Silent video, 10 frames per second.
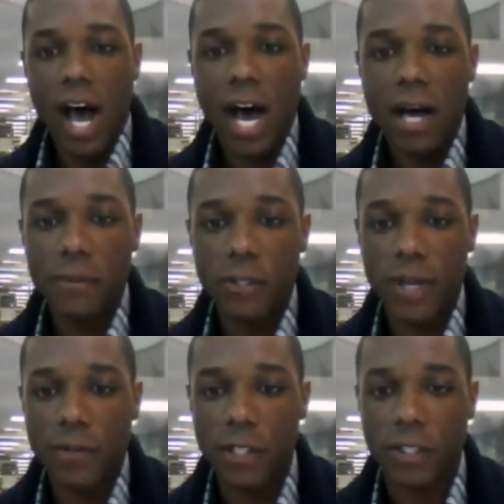Um,
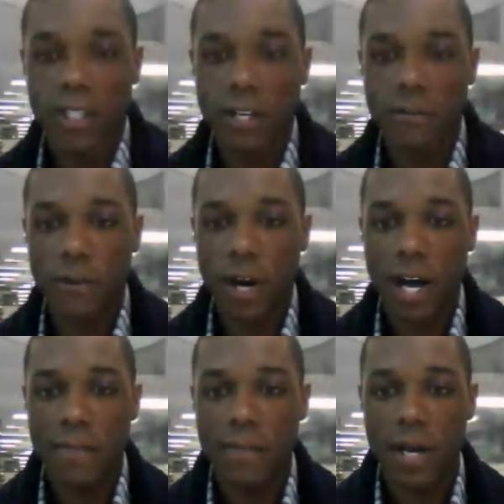so we have Christina
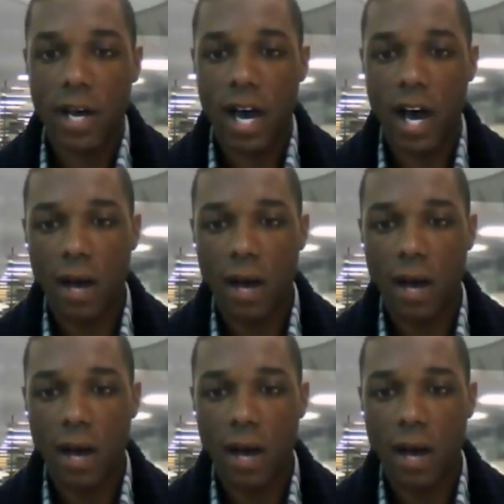from